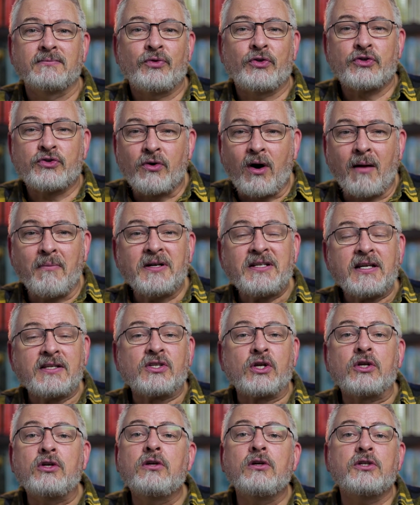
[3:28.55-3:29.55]
The drama
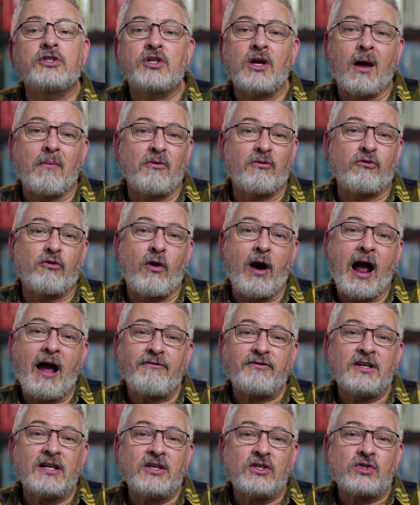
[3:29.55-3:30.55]
does a good job of
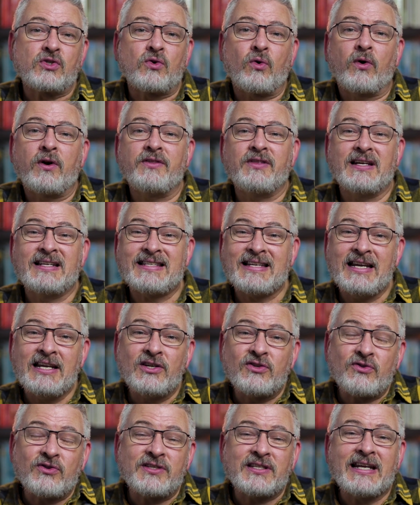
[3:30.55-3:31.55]
crafting a story that is
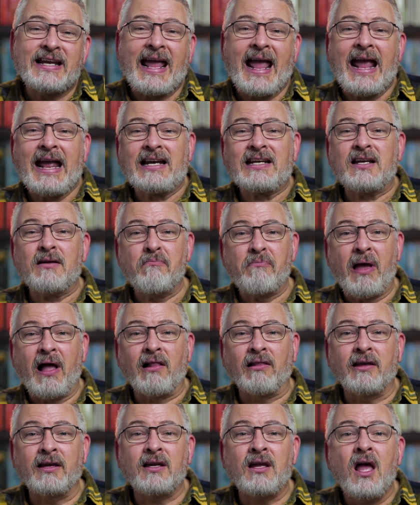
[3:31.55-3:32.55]
interesting and
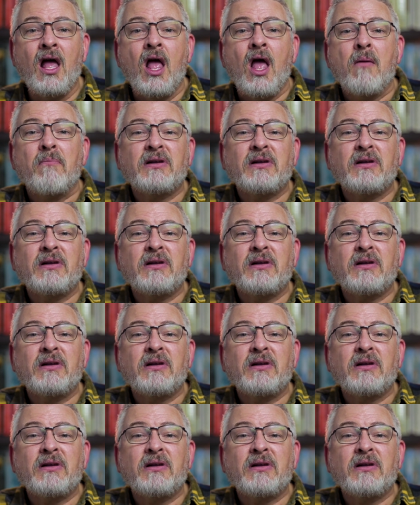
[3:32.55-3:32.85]
compelling,